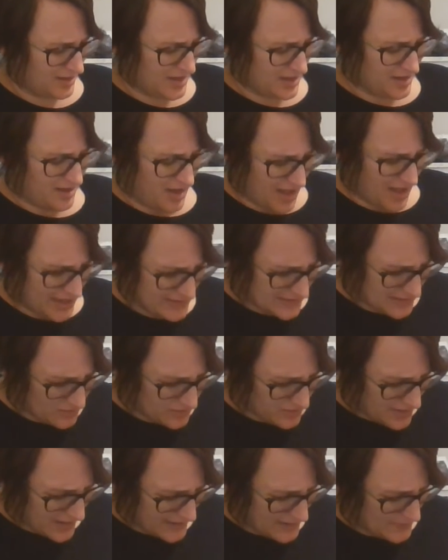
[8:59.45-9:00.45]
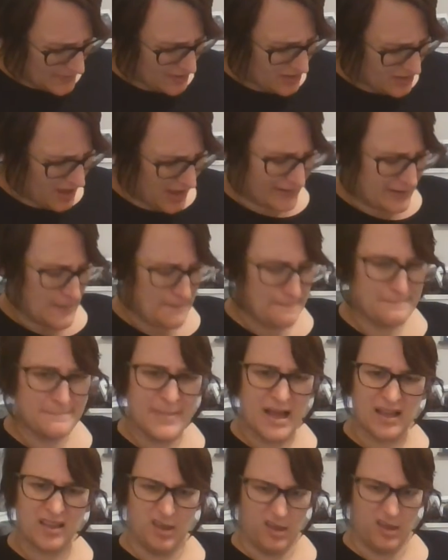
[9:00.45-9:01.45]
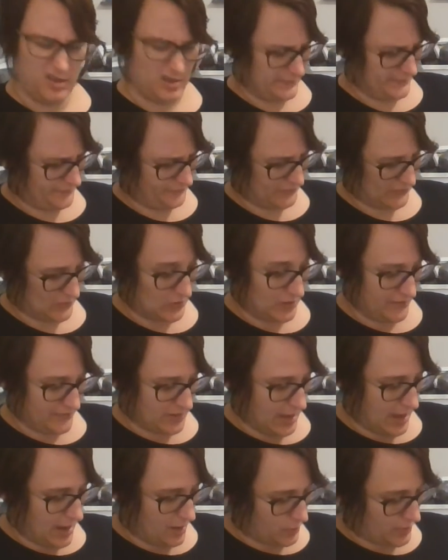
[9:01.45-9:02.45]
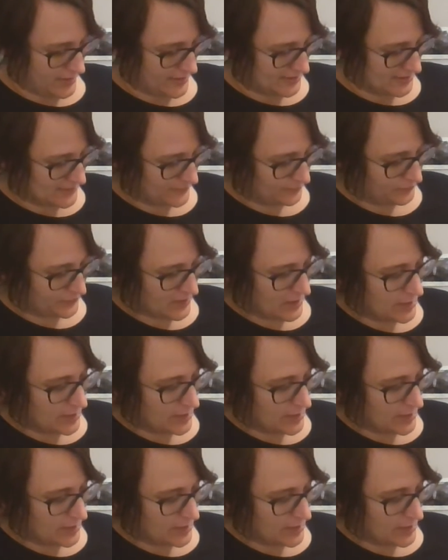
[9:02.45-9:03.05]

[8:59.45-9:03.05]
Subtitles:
He also thought he'd been called a muggle, whatever that was.